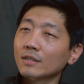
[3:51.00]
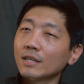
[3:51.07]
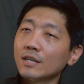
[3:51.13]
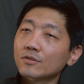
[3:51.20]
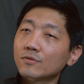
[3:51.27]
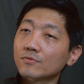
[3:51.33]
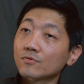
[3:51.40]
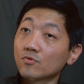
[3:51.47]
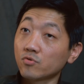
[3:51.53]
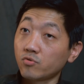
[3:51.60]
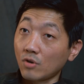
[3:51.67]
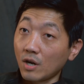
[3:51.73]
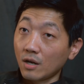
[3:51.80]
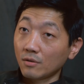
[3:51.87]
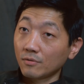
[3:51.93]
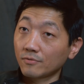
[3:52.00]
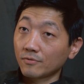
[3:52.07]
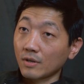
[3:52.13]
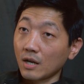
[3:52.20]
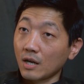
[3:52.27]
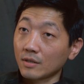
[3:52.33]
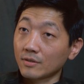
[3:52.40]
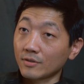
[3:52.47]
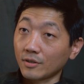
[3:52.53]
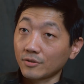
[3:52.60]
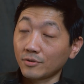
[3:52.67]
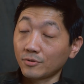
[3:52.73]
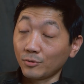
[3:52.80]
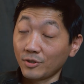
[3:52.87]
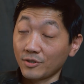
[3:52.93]
the age of 12, I
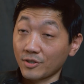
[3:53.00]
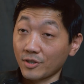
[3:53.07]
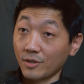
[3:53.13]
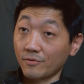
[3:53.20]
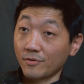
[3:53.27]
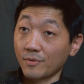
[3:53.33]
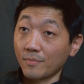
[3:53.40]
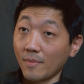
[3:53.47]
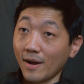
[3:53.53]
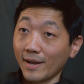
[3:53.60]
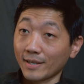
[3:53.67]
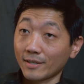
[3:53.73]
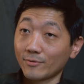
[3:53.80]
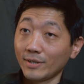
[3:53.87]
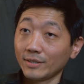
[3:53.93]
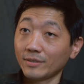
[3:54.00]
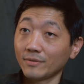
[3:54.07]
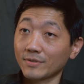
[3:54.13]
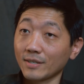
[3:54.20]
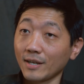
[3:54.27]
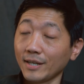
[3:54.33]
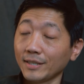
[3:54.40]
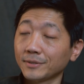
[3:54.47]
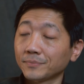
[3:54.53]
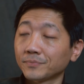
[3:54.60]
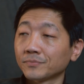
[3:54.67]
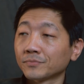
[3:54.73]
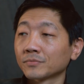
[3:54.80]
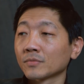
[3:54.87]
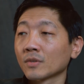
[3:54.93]
started to discover my creative side.
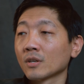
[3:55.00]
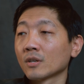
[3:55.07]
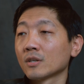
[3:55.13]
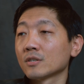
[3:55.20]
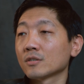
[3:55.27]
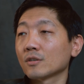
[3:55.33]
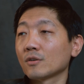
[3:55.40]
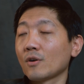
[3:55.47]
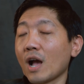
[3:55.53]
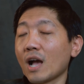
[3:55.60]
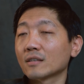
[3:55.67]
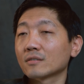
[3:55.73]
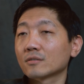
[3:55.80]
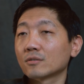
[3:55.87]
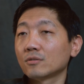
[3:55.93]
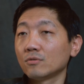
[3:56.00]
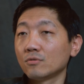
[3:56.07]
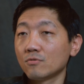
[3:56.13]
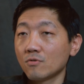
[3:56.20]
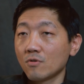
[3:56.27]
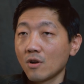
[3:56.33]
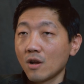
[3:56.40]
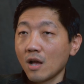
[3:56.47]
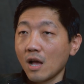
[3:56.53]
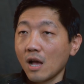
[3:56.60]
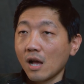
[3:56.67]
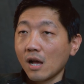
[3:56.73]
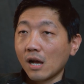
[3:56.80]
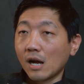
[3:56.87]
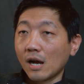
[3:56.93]
So at school,
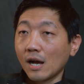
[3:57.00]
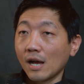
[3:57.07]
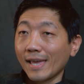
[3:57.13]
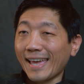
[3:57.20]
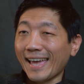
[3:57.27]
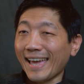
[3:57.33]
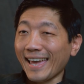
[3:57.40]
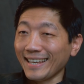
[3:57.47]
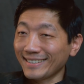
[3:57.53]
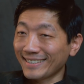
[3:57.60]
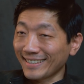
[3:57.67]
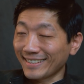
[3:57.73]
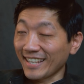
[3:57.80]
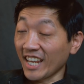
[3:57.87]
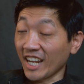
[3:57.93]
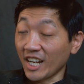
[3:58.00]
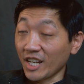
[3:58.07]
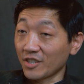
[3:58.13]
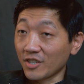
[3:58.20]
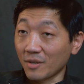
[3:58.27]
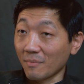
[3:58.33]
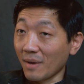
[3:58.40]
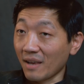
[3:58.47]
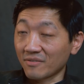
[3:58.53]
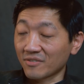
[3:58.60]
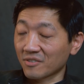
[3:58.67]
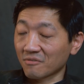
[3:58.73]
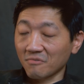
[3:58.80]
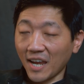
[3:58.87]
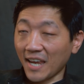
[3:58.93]
I hated English and
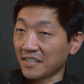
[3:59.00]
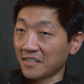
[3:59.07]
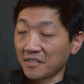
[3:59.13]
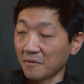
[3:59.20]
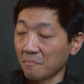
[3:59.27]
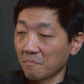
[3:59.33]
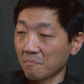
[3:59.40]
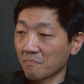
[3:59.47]
maths, hated them.